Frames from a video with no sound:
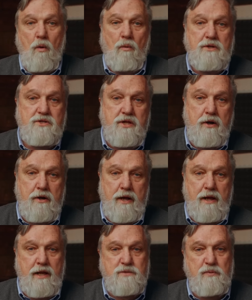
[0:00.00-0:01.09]
Once the internet
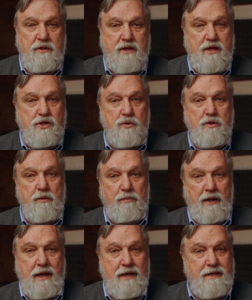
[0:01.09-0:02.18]
has put the issue into
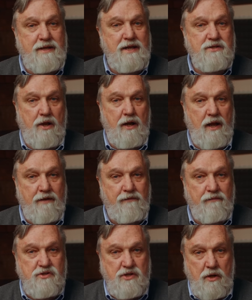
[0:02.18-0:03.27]
play, it takes on a life of
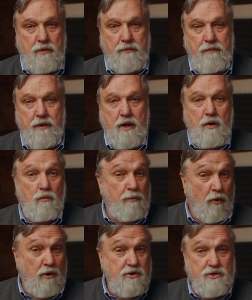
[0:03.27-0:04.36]
its own.
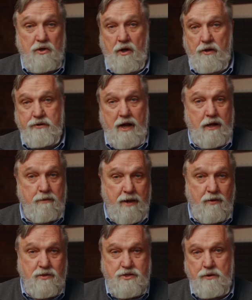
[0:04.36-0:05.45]
Reporters call,
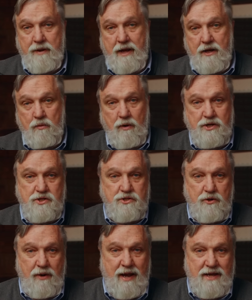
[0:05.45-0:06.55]
documentaries are made, questions
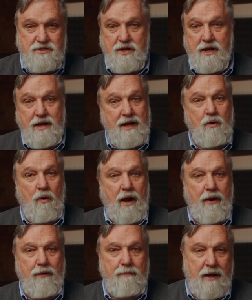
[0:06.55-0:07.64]
are asked,
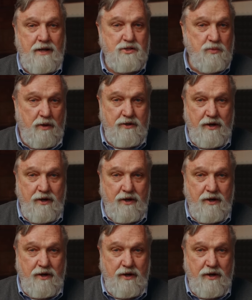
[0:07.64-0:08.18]
inquiring minds want to